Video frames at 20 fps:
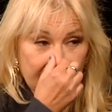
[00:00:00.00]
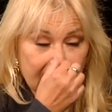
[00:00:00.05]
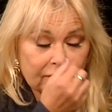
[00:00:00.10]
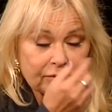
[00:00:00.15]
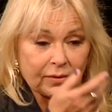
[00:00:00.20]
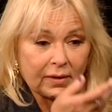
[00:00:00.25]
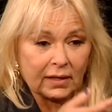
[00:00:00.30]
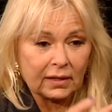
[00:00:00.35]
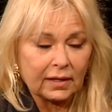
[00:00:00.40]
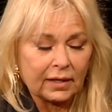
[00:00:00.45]

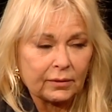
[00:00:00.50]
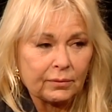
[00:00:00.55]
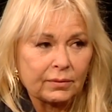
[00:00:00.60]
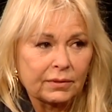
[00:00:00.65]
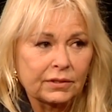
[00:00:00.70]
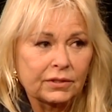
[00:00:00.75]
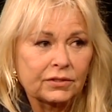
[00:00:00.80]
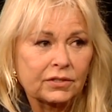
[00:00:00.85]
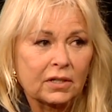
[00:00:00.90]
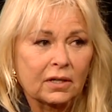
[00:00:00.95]
that's why I like
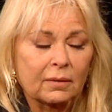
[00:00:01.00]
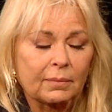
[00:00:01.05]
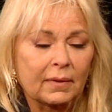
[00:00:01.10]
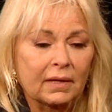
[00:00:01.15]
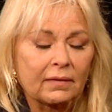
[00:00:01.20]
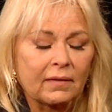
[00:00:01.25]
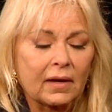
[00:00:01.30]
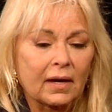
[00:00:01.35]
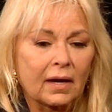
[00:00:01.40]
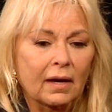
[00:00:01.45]
when you talk
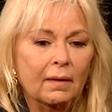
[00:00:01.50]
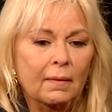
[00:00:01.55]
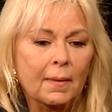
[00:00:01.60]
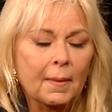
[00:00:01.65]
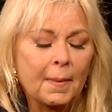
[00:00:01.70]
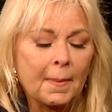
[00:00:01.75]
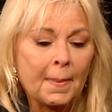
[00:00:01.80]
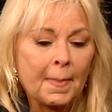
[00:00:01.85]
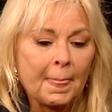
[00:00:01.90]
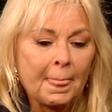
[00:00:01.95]
about that.
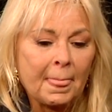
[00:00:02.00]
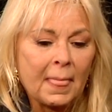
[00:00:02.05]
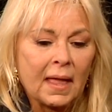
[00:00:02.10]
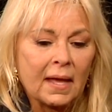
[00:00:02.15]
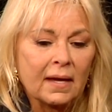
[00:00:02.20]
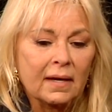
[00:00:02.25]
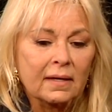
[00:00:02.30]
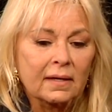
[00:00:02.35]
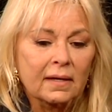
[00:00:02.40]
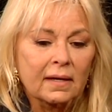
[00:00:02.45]

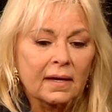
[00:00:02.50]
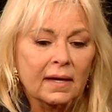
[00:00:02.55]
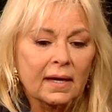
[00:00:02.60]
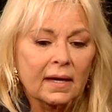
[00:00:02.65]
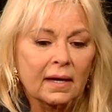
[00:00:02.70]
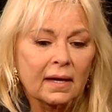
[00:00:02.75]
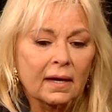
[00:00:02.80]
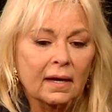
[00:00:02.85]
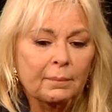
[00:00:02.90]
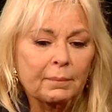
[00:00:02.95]

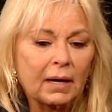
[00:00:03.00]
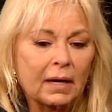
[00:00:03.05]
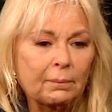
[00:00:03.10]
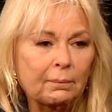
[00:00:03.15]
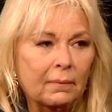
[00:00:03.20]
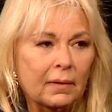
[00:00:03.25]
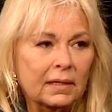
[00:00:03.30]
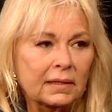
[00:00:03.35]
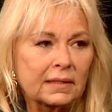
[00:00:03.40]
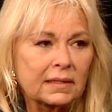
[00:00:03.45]

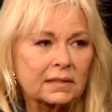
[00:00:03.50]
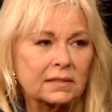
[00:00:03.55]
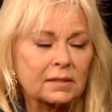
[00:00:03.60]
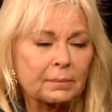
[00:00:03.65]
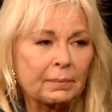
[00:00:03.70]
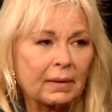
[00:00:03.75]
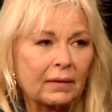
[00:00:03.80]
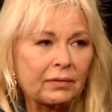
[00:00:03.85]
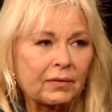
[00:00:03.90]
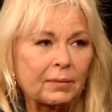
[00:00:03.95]
About it is
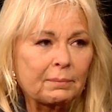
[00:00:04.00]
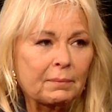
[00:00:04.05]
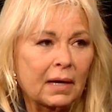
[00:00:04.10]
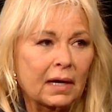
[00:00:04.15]
about the